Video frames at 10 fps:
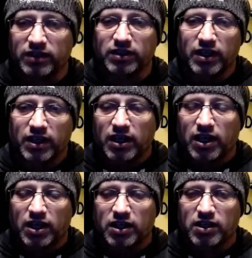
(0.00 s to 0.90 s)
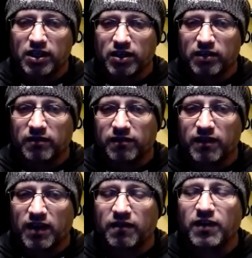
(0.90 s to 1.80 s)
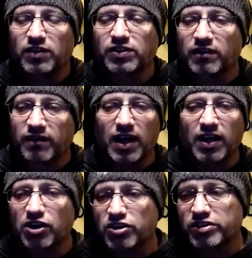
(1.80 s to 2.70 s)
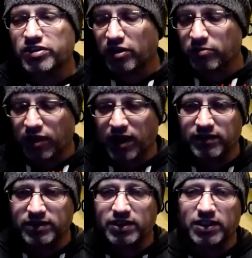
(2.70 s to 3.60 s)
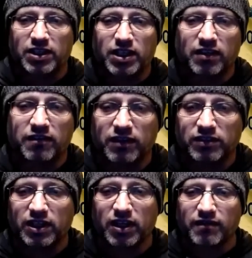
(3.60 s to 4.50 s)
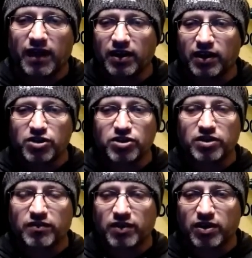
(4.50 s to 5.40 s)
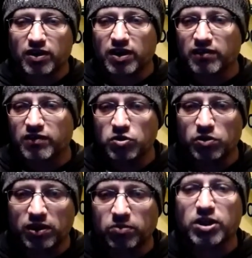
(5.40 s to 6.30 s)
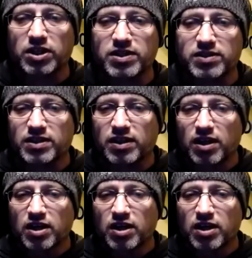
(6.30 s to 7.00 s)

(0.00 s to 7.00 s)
And it feels like violations of their privacy, and it feels like a violation of their individual liberties, and